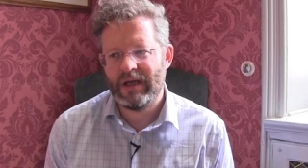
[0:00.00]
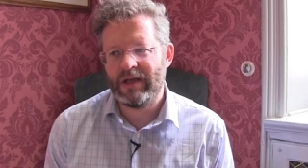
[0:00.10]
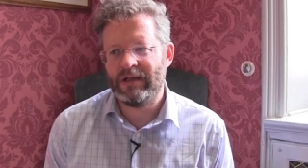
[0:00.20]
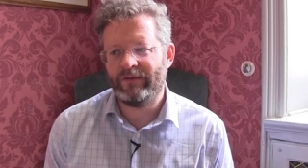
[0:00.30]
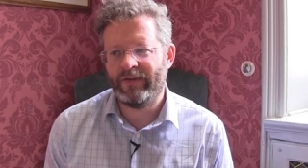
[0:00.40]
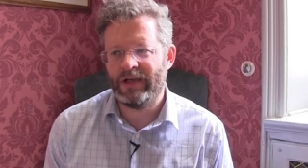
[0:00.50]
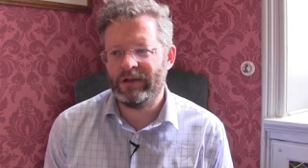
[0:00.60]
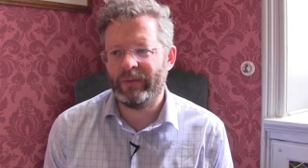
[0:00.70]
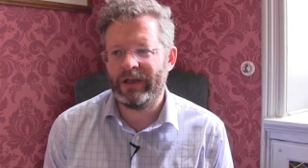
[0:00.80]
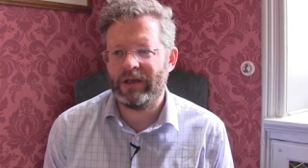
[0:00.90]
In the
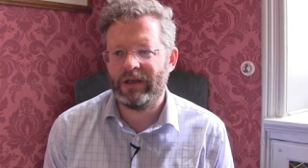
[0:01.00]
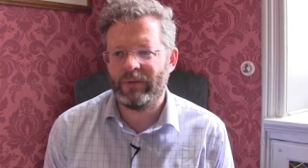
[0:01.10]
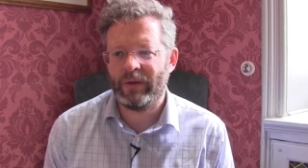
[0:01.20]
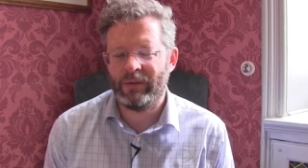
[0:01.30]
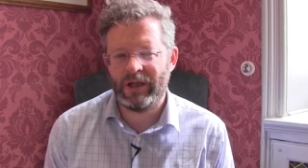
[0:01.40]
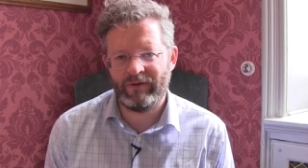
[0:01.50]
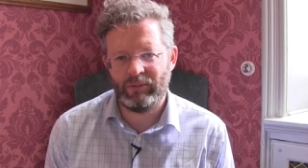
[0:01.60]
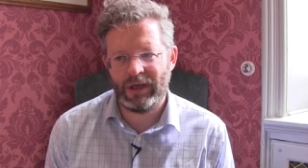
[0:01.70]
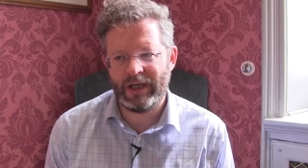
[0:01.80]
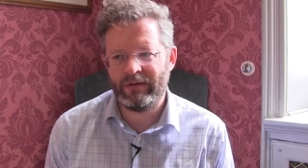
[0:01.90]
final week, we will have a
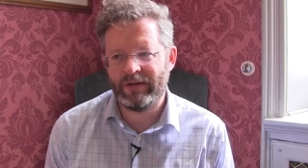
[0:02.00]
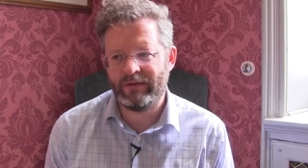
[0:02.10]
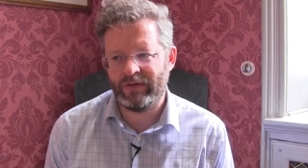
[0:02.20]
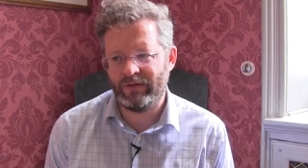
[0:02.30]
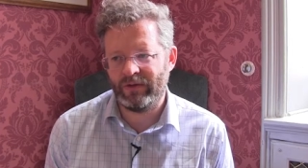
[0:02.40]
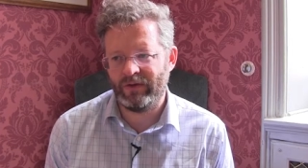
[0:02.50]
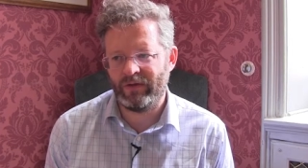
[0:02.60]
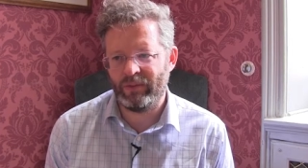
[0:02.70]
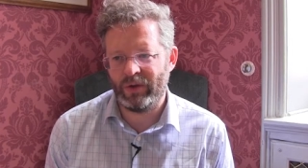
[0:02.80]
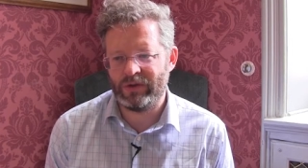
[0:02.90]
plenary review
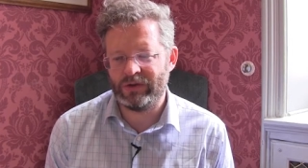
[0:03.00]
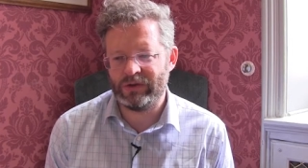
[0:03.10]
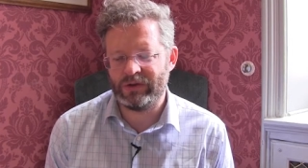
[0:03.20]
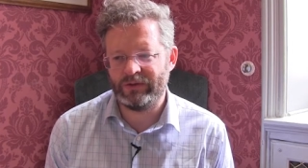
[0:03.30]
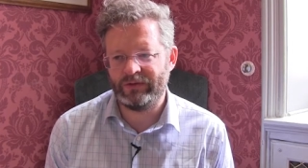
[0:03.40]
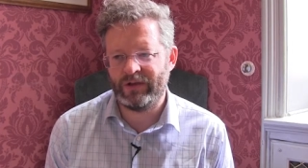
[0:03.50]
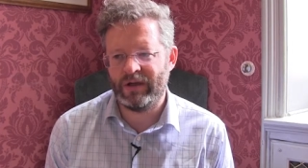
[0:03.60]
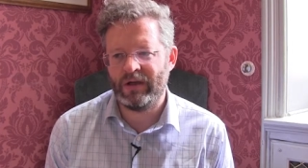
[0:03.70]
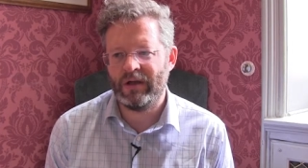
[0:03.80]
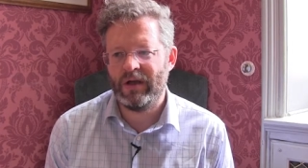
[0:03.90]
of the modules so
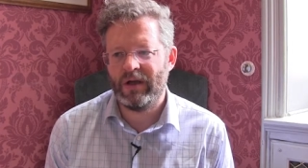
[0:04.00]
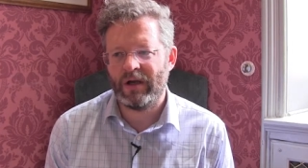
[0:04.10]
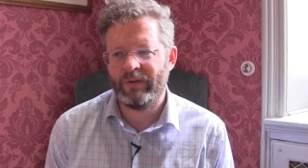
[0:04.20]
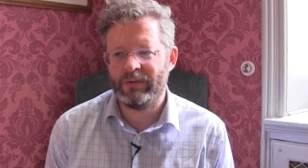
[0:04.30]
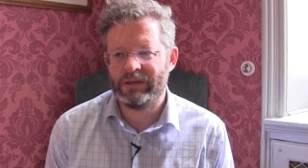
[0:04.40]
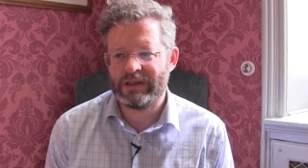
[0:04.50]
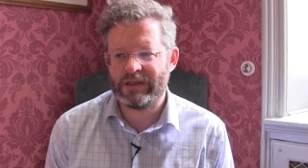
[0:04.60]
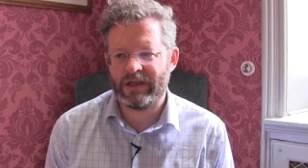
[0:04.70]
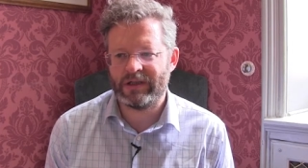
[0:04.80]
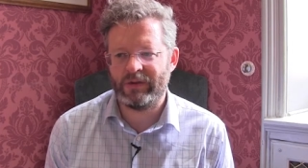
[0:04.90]
far, and we will
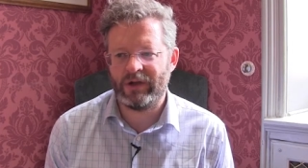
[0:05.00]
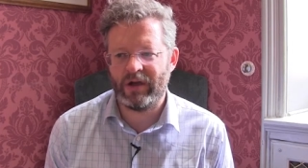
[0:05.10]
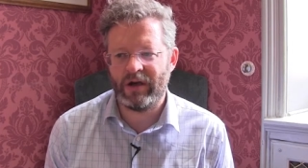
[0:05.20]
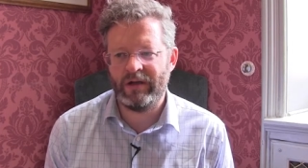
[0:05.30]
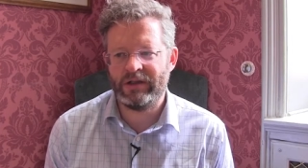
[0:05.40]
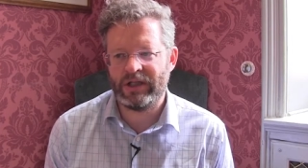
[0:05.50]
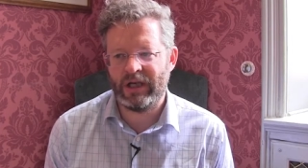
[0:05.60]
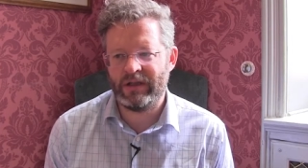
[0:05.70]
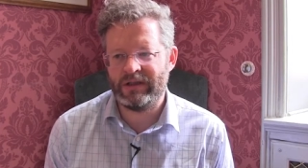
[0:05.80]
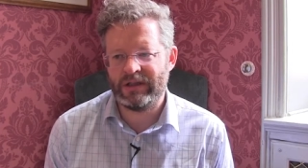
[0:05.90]
discuss what the current
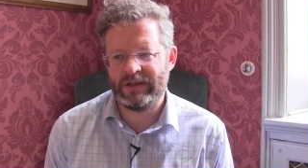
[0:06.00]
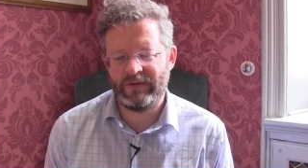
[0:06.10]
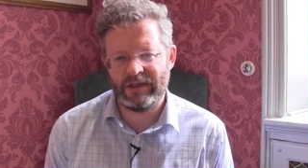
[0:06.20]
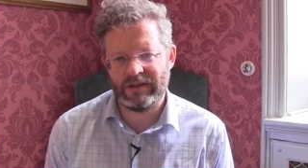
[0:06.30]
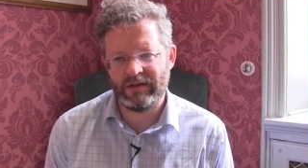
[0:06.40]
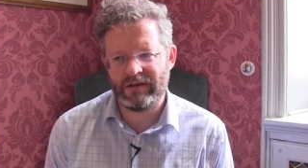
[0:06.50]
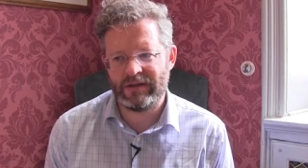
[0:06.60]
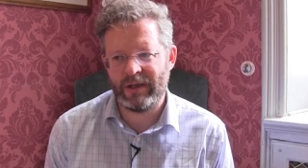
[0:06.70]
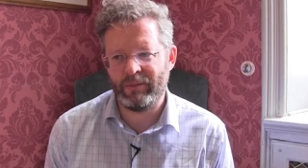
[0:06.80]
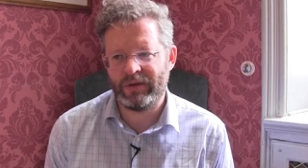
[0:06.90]
challenges facing
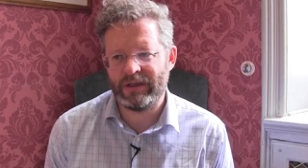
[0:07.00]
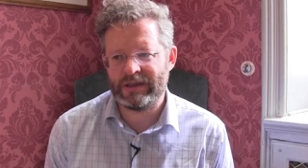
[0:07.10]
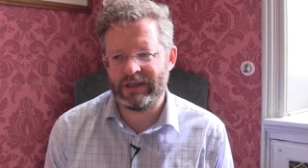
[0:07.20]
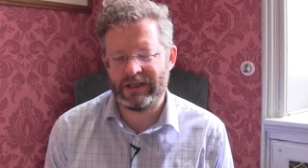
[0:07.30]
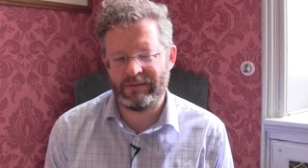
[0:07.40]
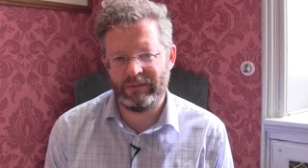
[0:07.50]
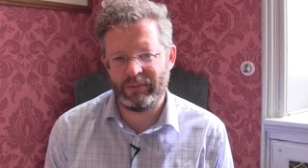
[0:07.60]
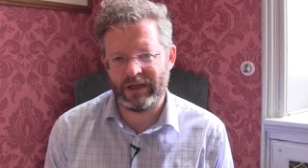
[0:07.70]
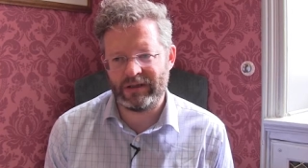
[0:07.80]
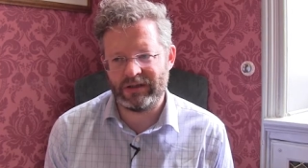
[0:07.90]
contemporary assessment
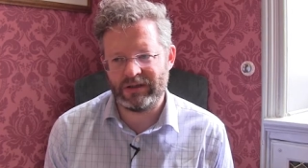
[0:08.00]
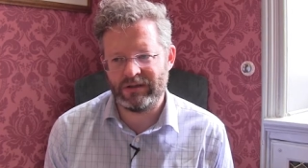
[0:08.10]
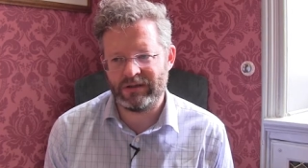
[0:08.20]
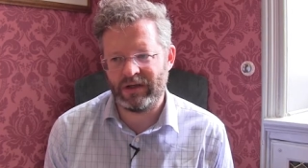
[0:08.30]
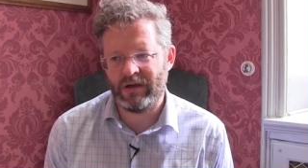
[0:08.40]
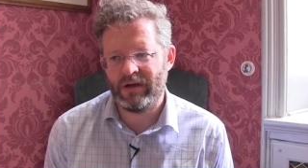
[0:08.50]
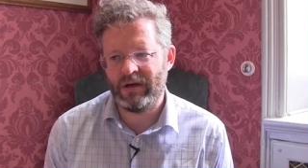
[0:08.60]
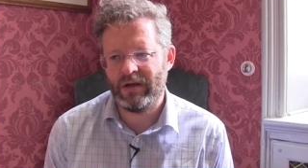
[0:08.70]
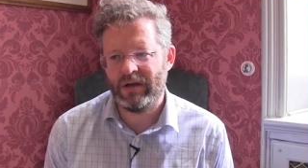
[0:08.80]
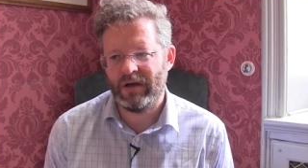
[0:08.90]
practitioners are
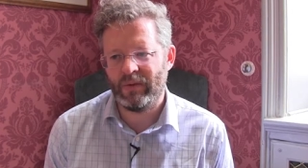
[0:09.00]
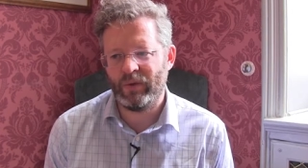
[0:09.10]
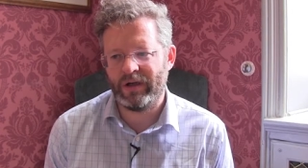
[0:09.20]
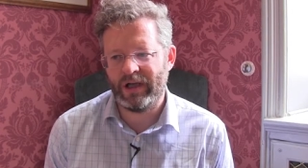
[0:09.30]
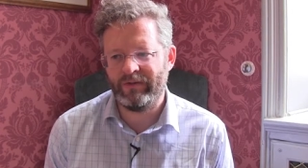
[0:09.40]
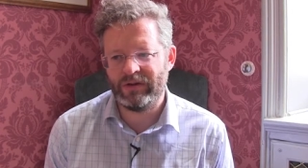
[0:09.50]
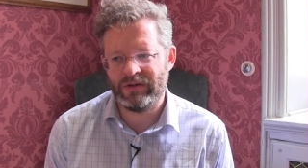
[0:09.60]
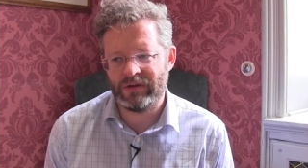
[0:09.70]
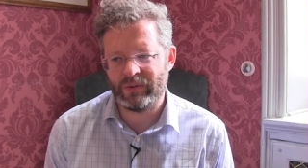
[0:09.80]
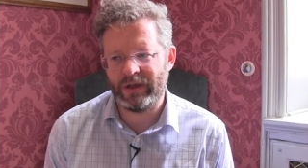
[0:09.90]
and what
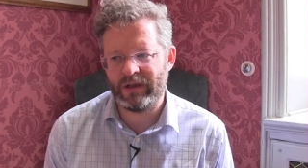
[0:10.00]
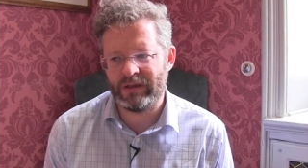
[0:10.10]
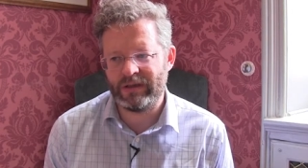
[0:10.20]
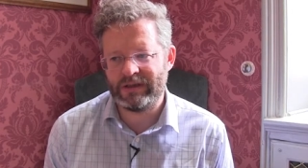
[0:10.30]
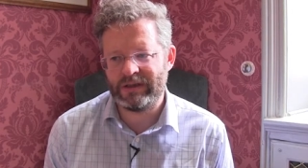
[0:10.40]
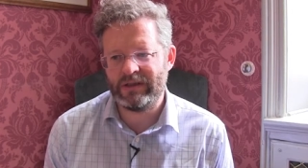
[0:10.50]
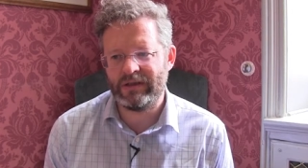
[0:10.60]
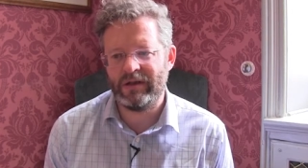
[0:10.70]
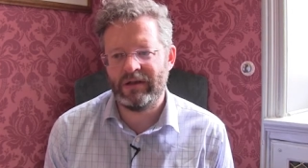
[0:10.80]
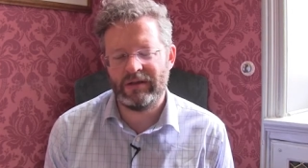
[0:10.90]
avenues we can
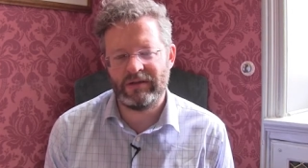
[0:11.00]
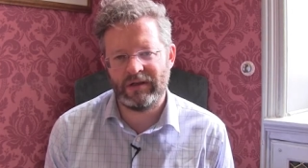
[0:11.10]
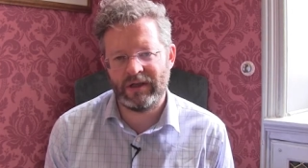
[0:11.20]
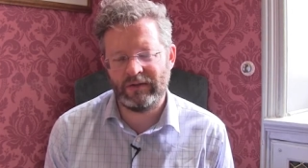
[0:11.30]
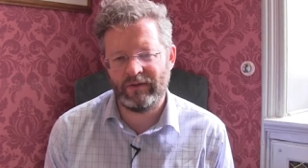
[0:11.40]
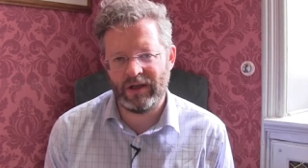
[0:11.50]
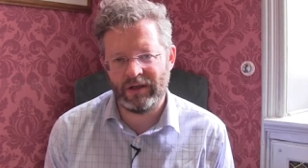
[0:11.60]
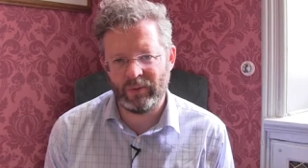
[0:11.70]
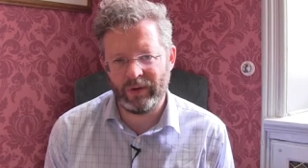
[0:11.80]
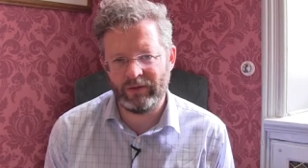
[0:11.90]
consider in trying to
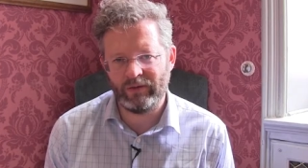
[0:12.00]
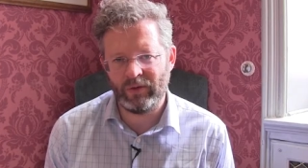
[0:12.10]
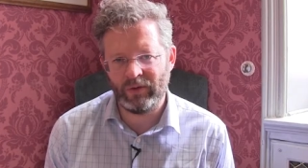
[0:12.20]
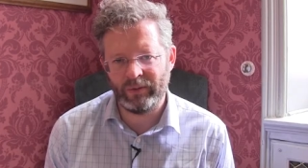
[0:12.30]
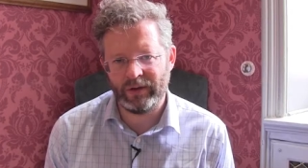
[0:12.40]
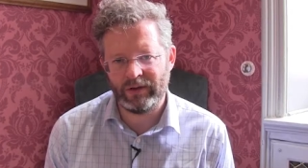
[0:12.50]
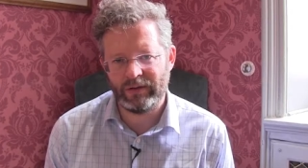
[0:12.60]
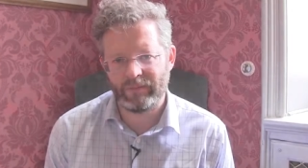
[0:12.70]
find a way forward.